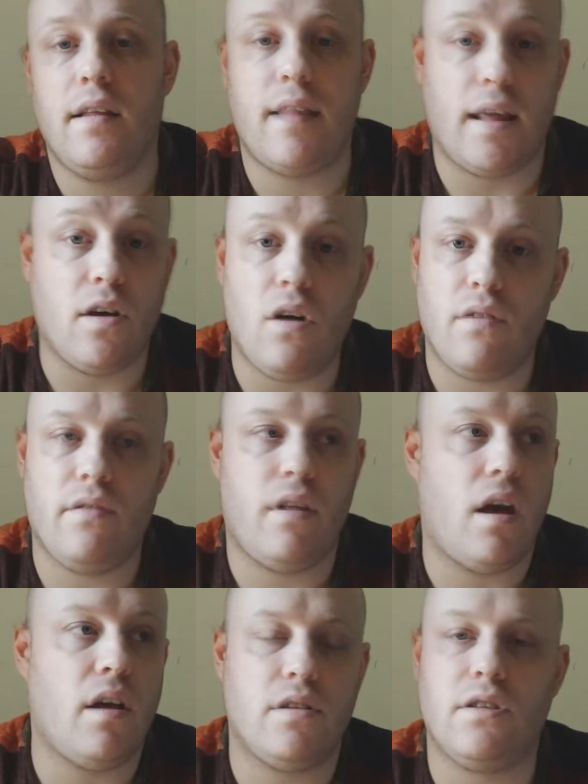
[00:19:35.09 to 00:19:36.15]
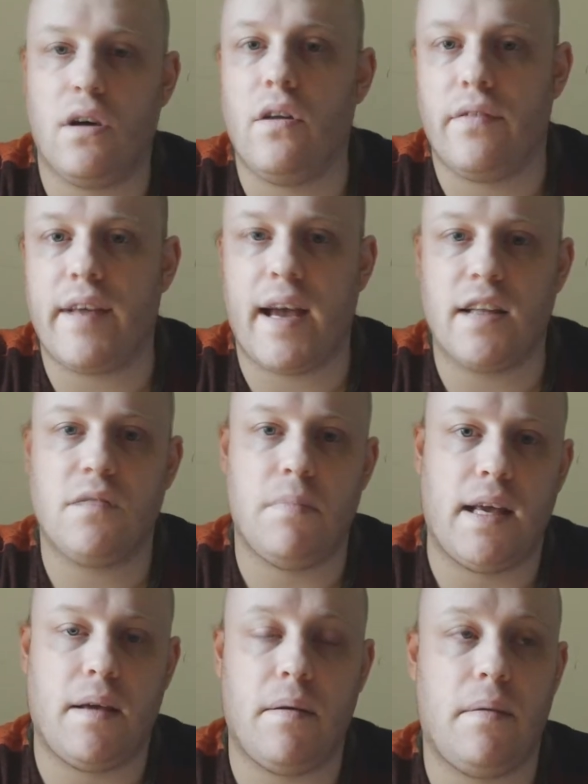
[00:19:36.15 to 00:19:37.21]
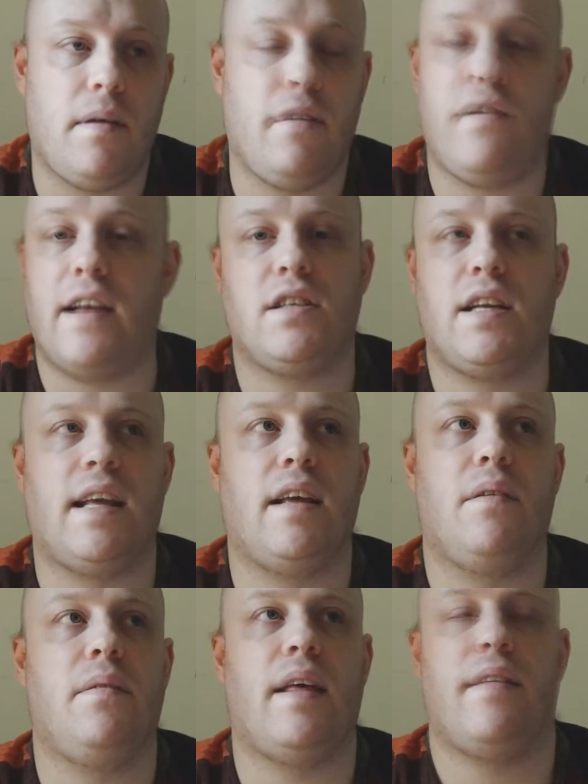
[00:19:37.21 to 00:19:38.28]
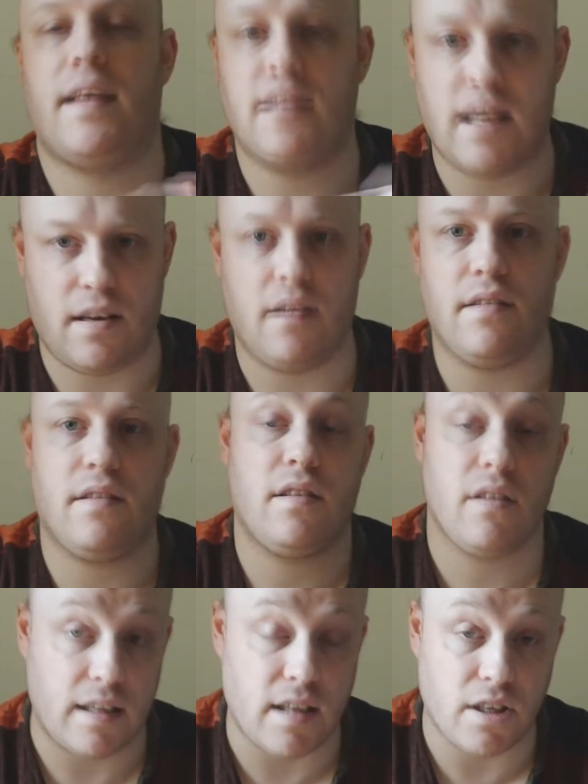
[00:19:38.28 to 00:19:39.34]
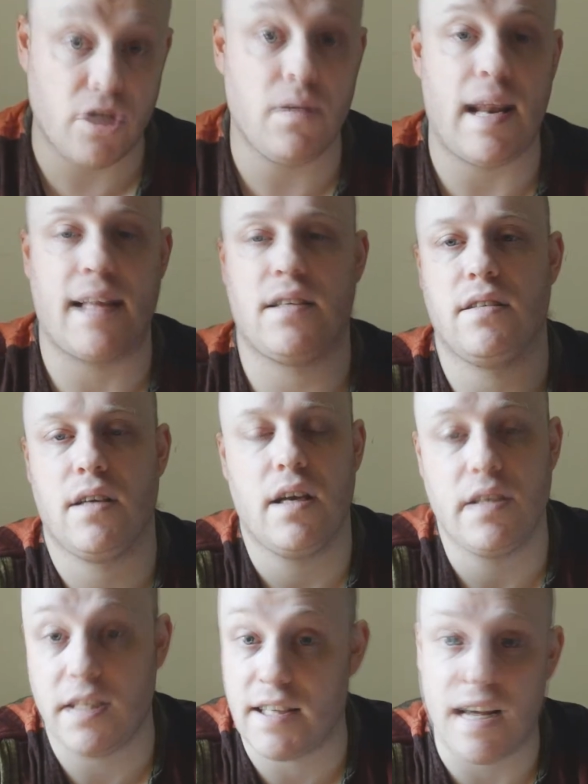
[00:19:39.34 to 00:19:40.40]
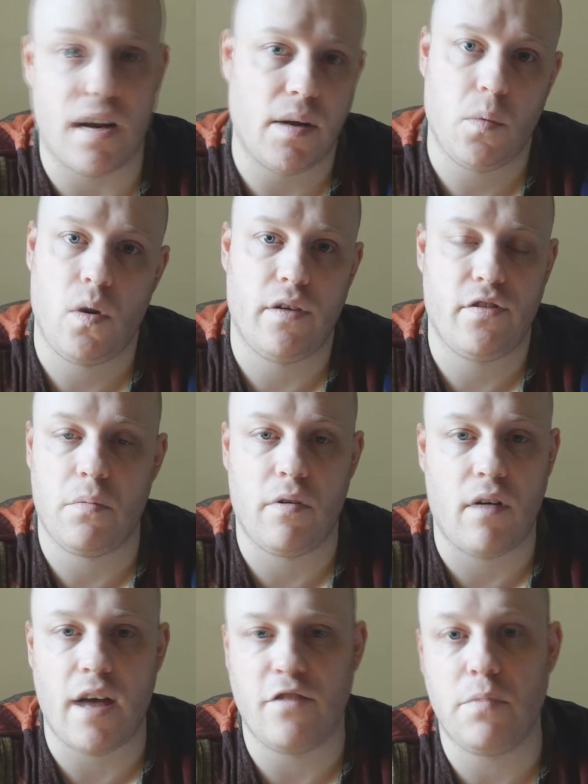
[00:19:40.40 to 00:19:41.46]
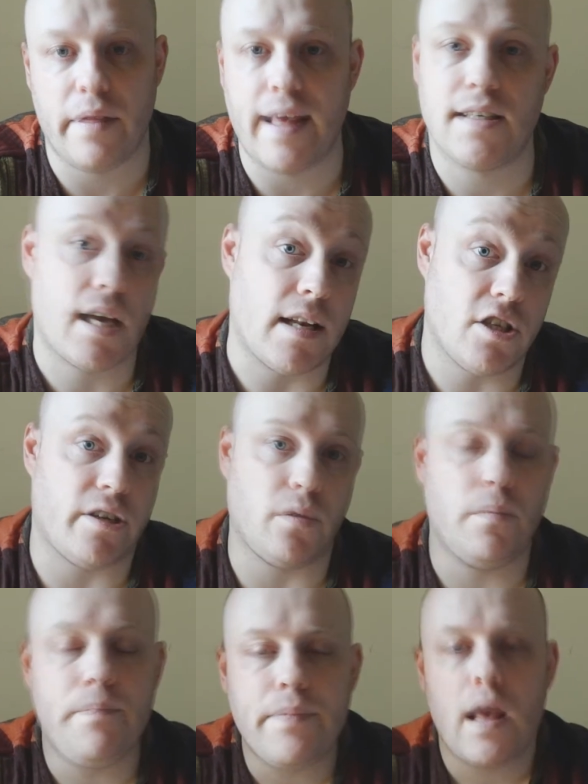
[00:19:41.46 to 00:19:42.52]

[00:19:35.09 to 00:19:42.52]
they got her to contact me. And eventually they sent 2 letters. She said only one of them arrived, but they sent 2.